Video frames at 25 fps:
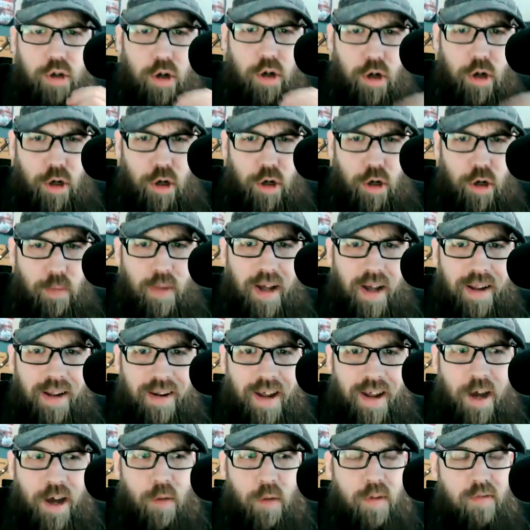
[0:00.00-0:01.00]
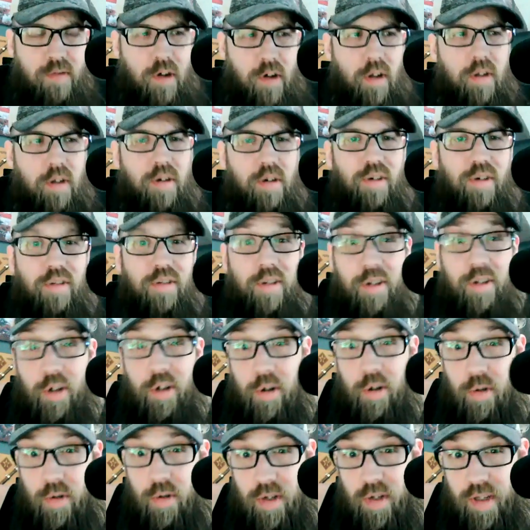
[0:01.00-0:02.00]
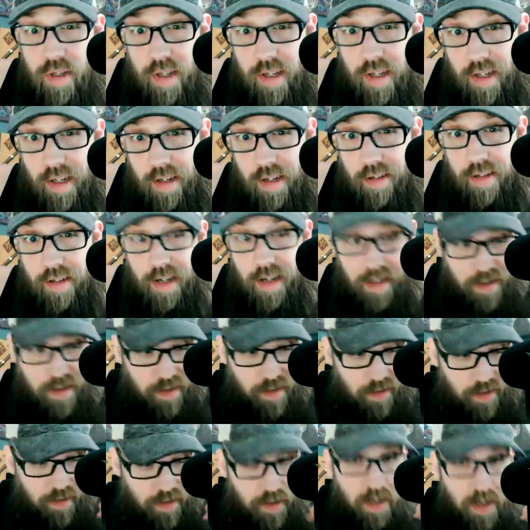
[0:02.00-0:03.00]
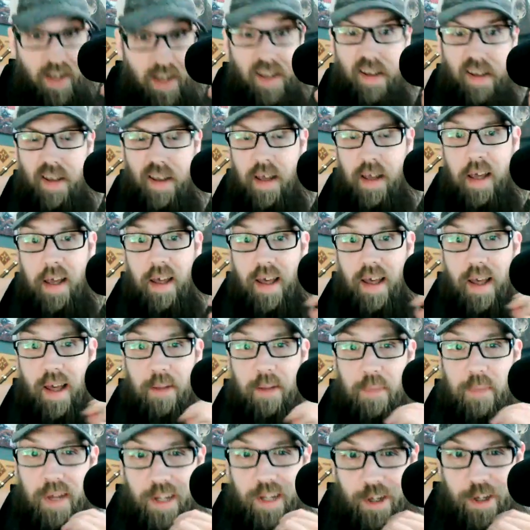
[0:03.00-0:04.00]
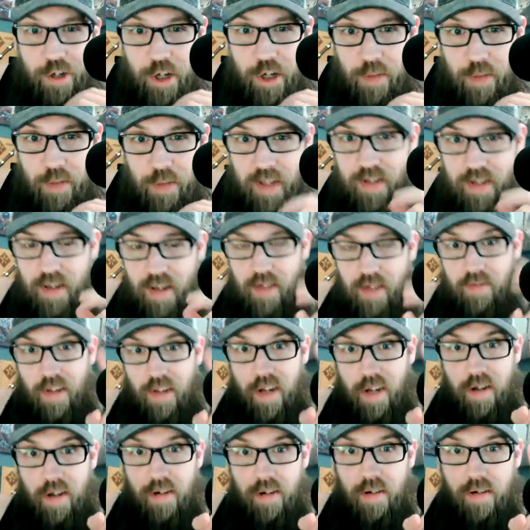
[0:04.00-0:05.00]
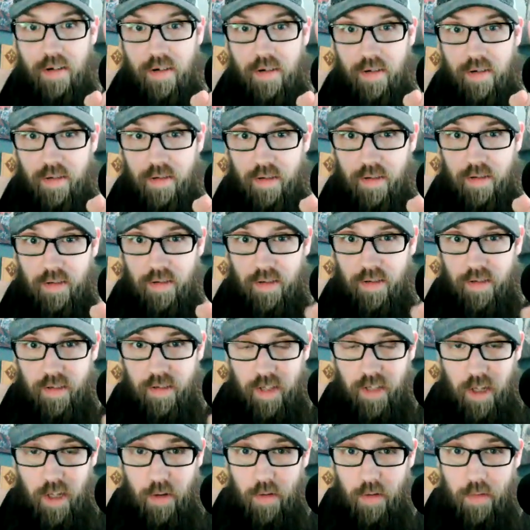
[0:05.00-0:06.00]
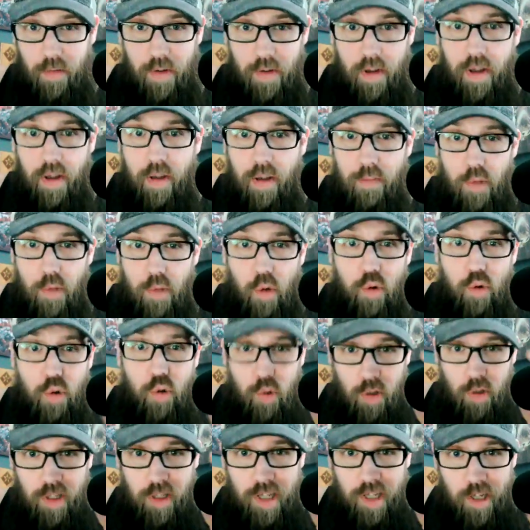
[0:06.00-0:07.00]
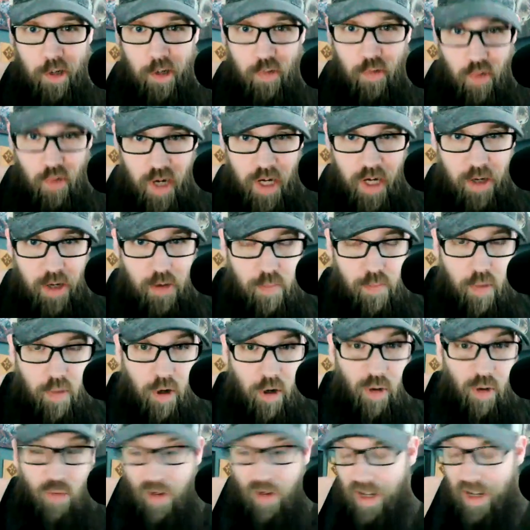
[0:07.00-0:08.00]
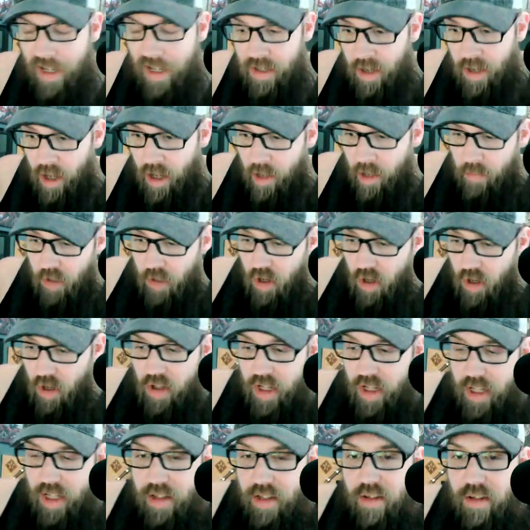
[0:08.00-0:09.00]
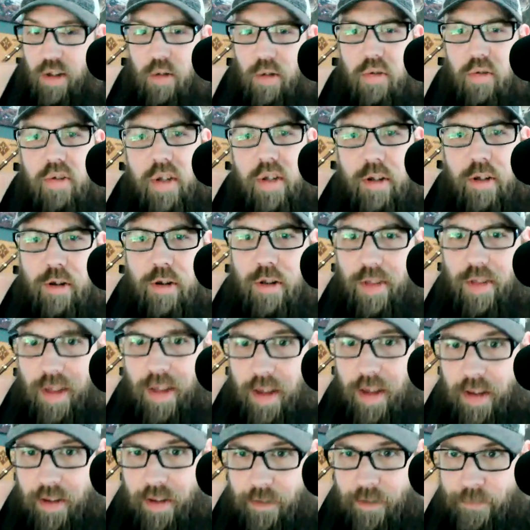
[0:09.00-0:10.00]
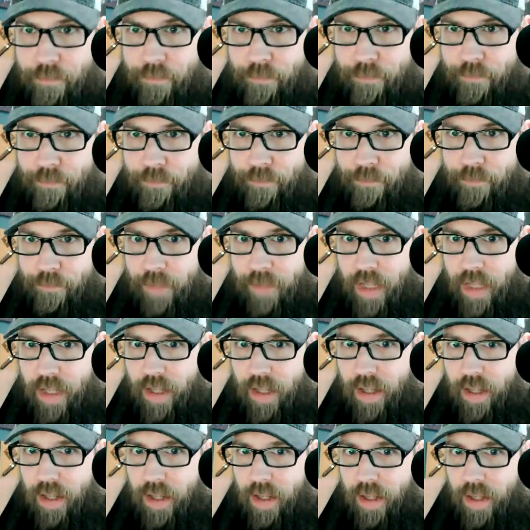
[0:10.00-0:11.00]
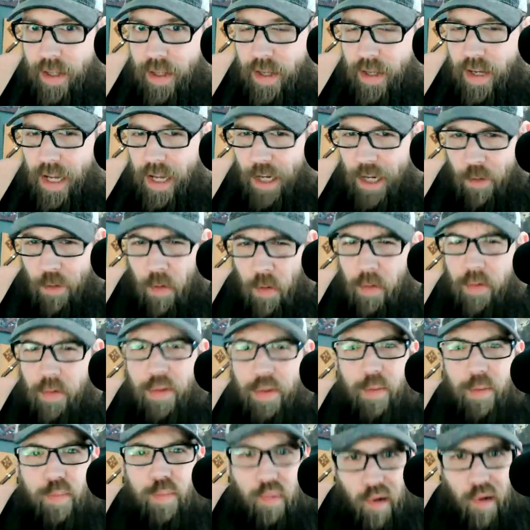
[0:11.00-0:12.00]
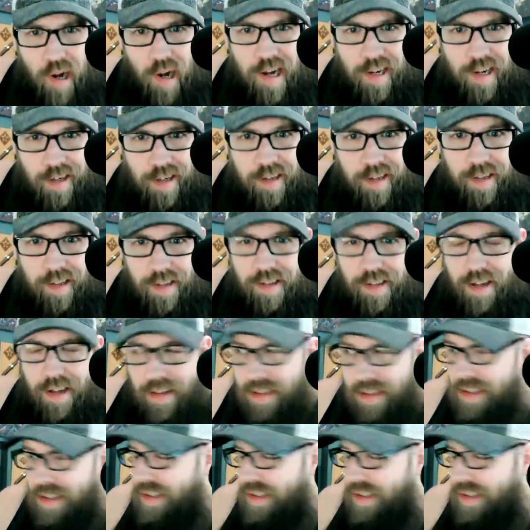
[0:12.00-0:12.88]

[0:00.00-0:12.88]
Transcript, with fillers: sure by now we've all heard the news that, you know, Ty Dillon and Petty G M S have, you know, you know, mutually agreed to part ways. I'm calling it no such thing. Anyone with the brain can tell